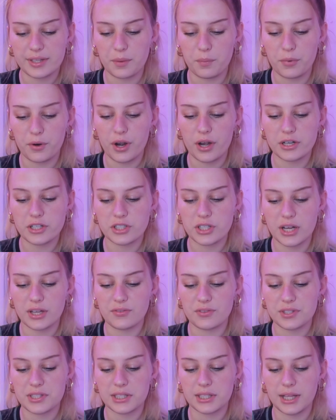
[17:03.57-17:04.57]
the brush and
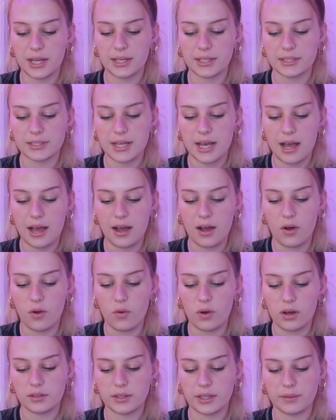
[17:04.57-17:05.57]
select
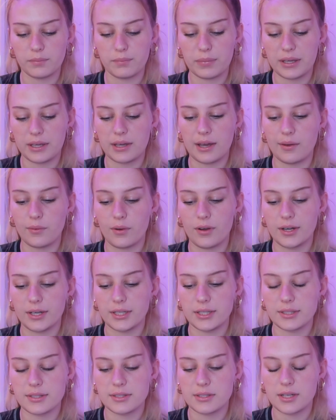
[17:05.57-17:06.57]
how like big I want it
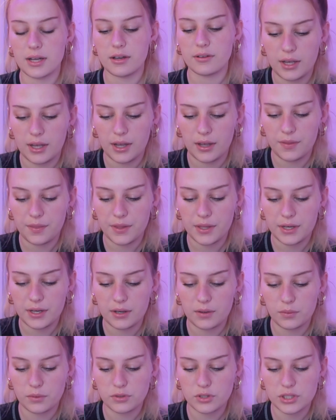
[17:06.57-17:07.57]
and stuff, and then I
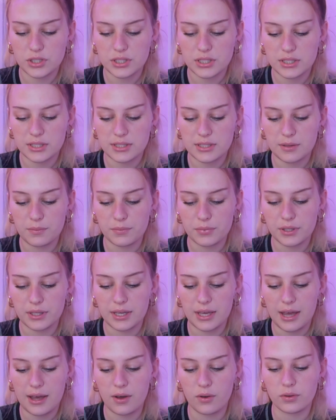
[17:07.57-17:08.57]
will just simply
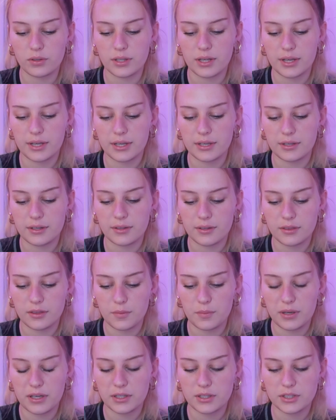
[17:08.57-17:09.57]
outline the
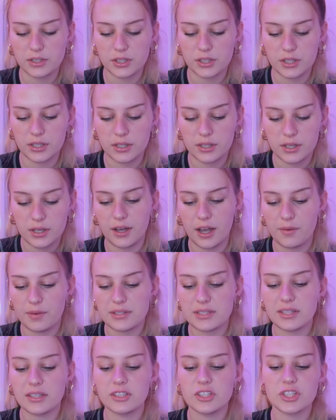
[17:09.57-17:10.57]
picture. I
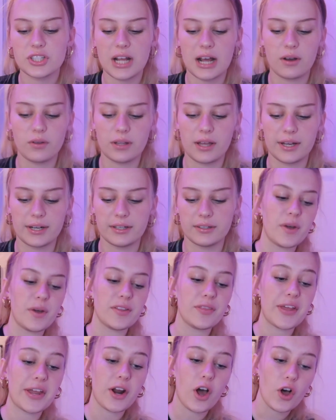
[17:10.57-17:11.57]
basically just outline And
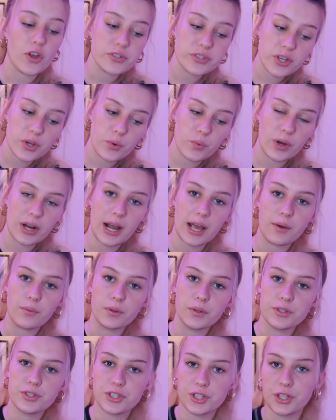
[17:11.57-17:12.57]
then also what I will
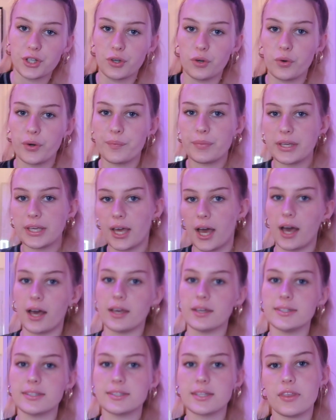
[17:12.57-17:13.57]
do,
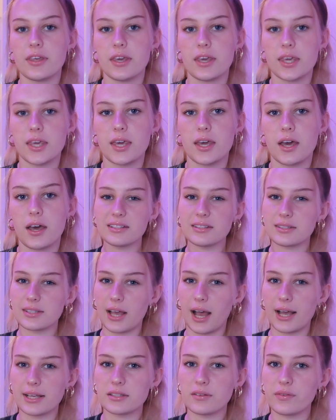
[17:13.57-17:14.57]
because the
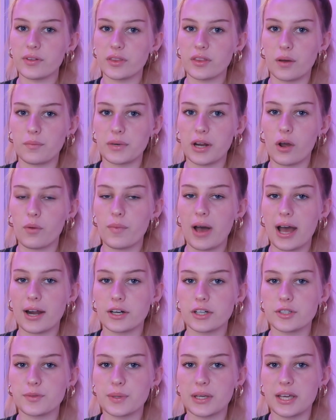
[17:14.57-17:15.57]
size of a thumbnail
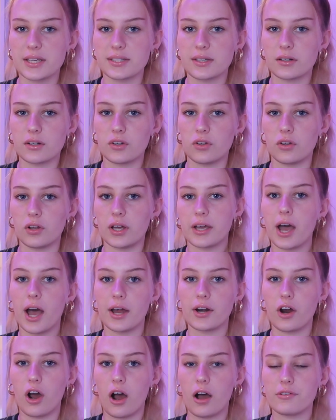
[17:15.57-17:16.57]
matters, because it'll cut
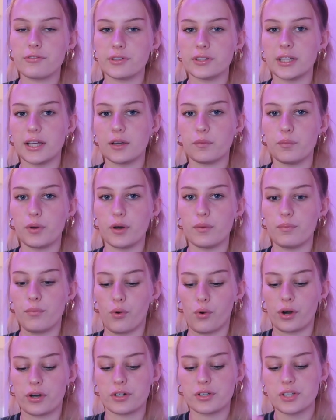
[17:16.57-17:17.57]
off and like put
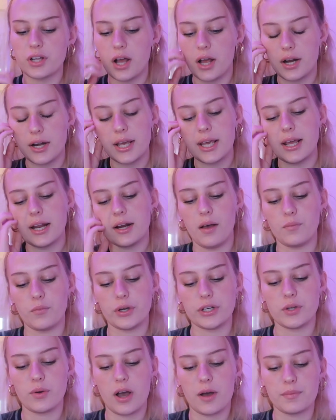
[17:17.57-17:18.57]
borders on it when
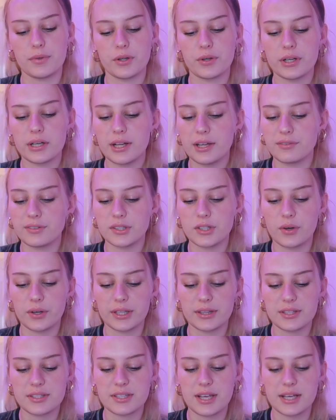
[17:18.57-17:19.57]
you upload it if you don't get
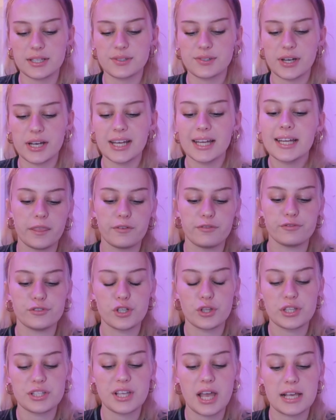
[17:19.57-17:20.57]
the size right. So
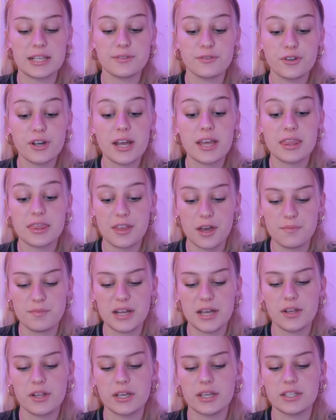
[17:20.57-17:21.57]
the size for a
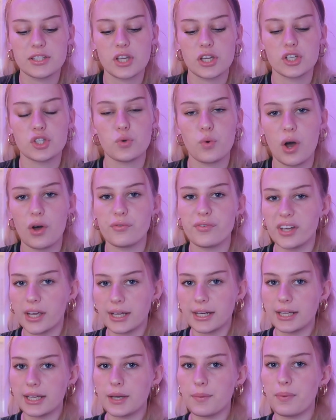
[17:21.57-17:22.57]
thumbnail is
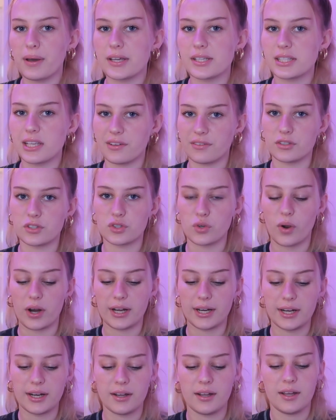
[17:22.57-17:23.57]
1280 by
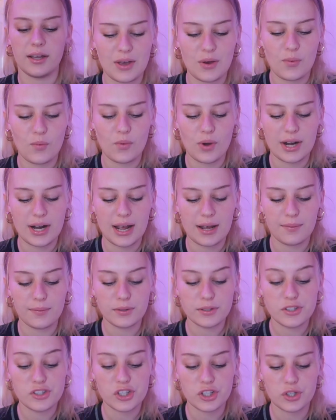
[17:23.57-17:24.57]
720. What I
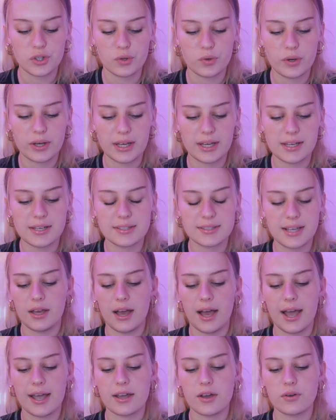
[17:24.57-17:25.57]
will do is
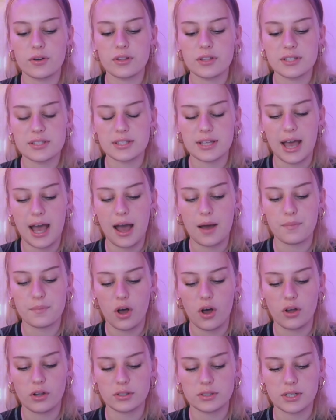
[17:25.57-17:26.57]
I go to this app
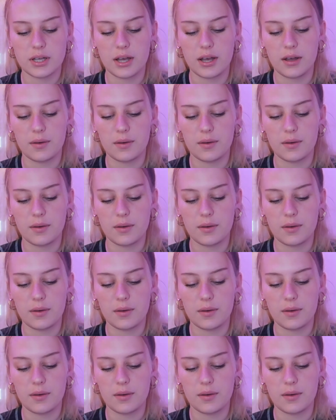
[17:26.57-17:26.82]
called